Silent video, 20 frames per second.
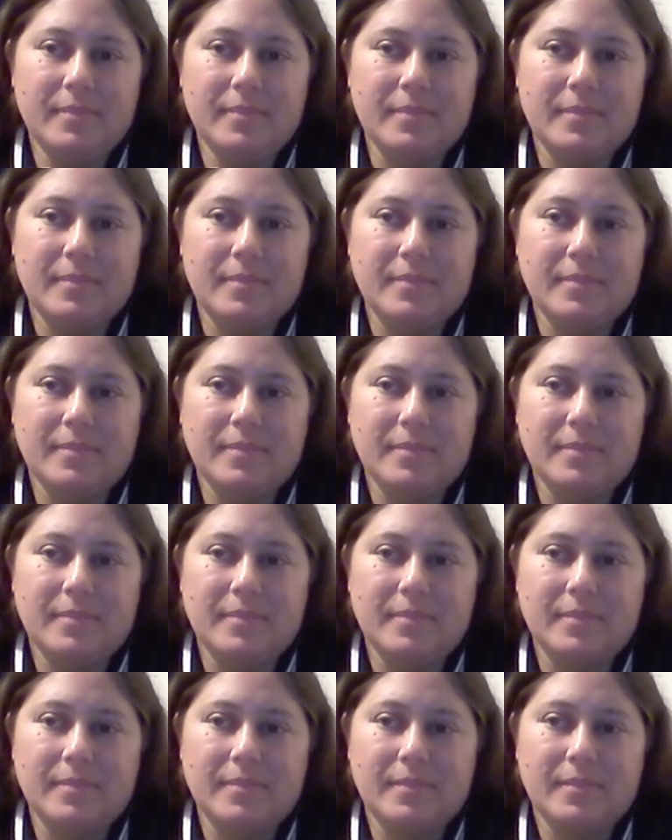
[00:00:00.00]

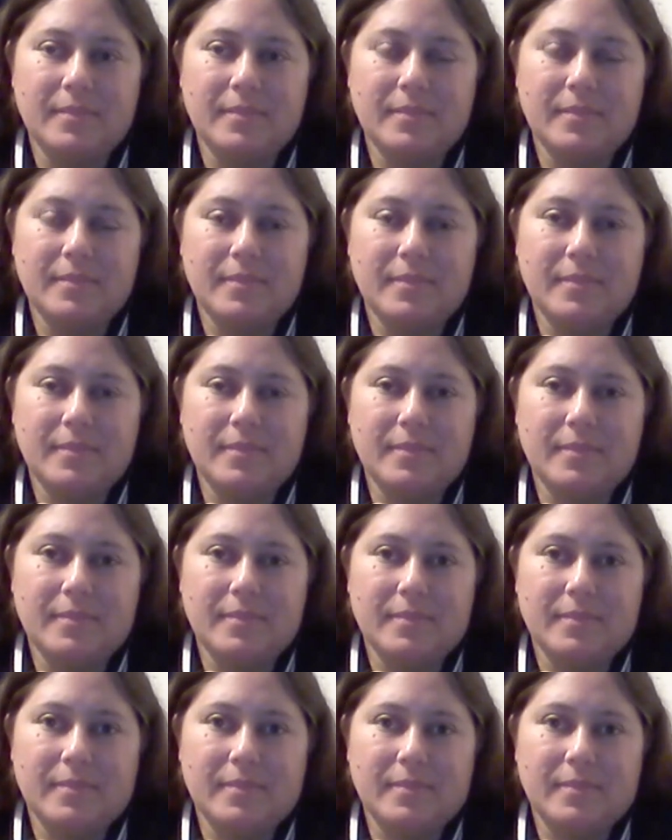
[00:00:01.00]

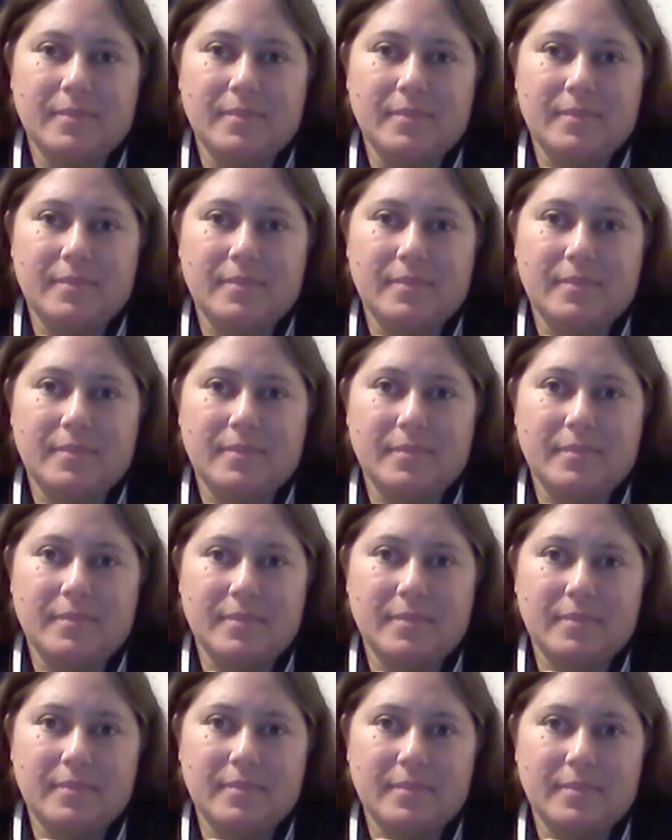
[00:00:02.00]

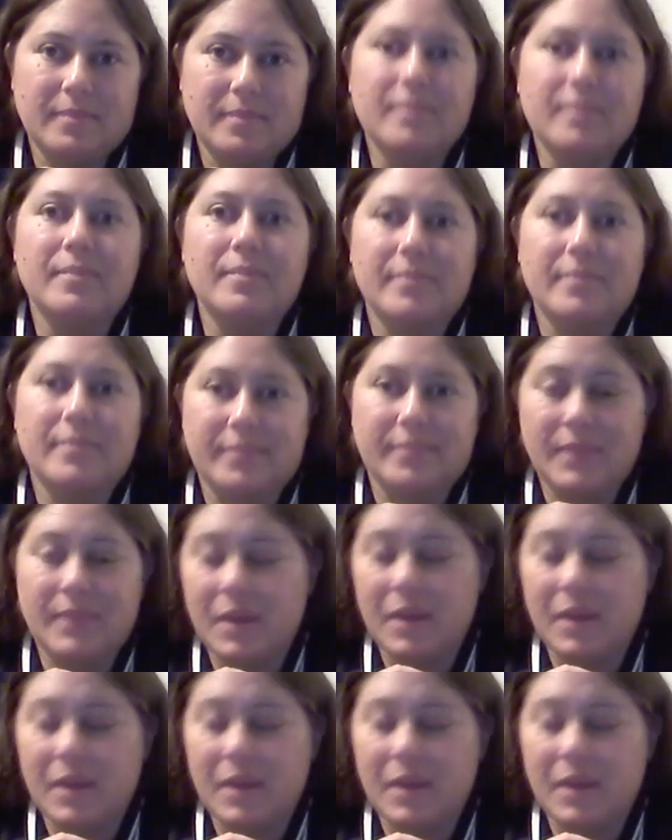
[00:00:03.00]
This person isn't speaking.